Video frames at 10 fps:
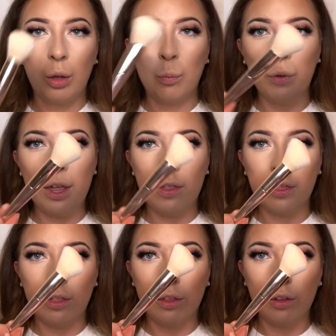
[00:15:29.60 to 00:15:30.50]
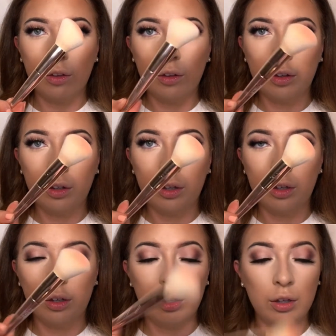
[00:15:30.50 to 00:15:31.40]
With
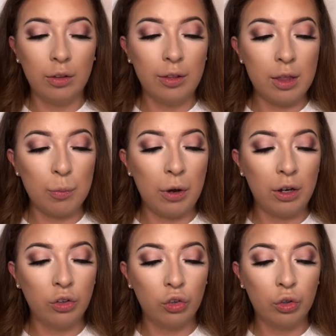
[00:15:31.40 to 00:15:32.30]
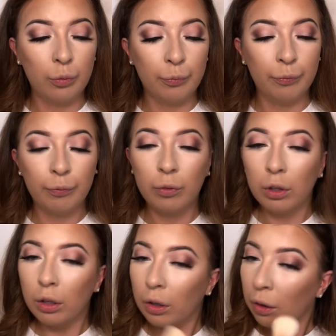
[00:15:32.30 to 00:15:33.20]
this brush.
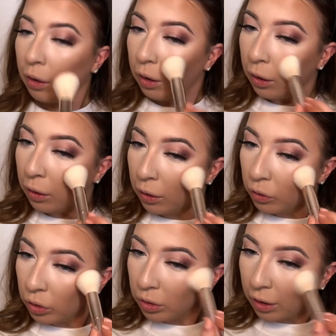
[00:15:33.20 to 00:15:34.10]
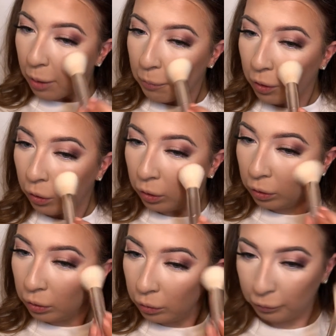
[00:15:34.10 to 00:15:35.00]
And I just tap it on